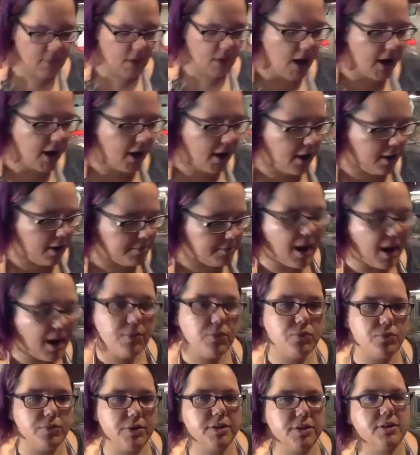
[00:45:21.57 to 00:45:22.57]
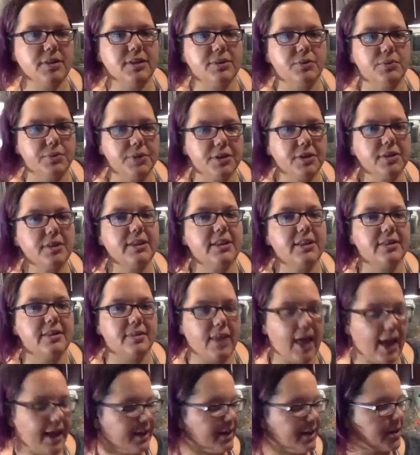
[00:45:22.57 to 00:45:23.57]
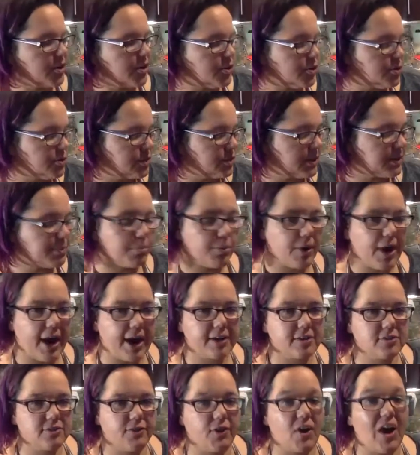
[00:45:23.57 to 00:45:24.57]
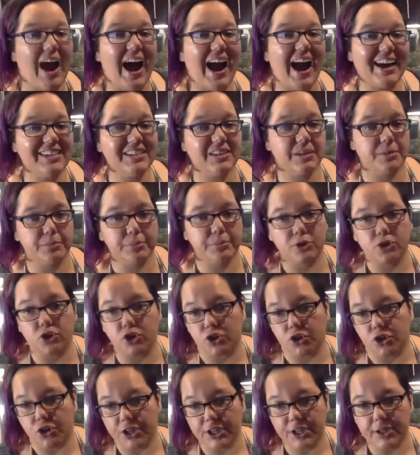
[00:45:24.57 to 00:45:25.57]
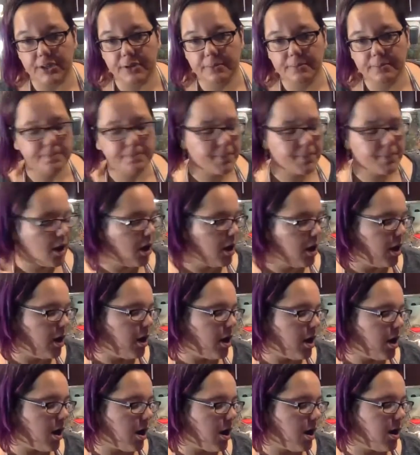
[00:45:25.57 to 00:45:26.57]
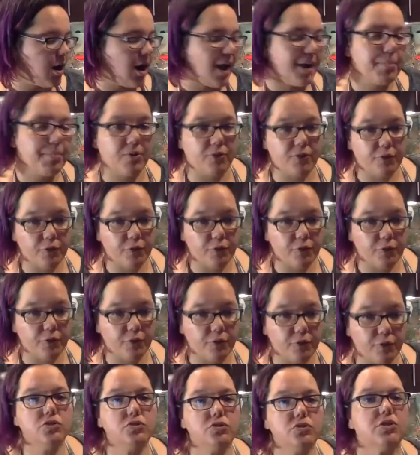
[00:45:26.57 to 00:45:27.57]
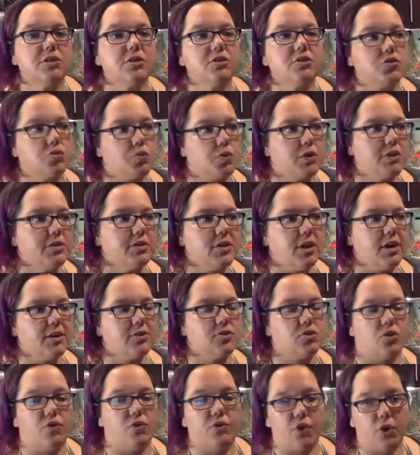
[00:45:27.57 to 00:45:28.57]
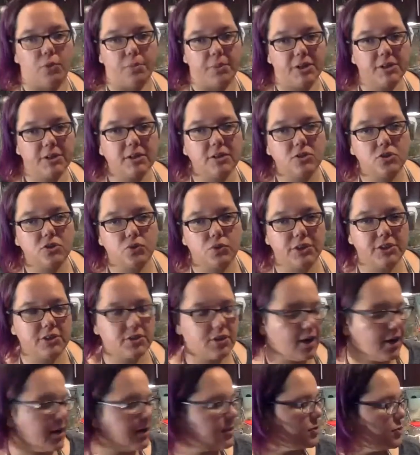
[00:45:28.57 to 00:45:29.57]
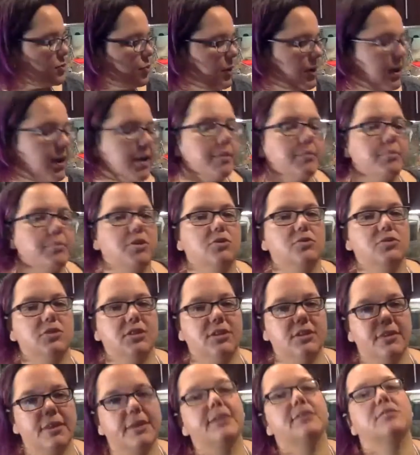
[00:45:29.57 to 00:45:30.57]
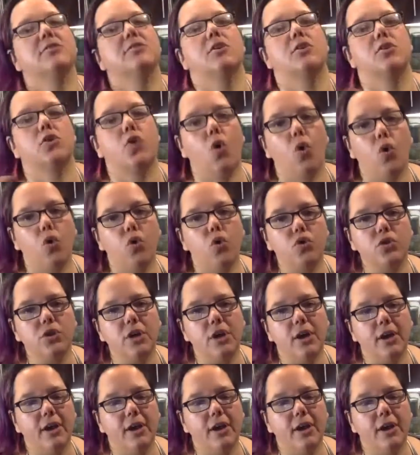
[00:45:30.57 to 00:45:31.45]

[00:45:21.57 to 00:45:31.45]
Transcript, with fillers: Um, I really, really like using Bragg's for high temperature cooking. Uh, I prefer using soy sauce or fermented soy sauce when I'm using things on cold.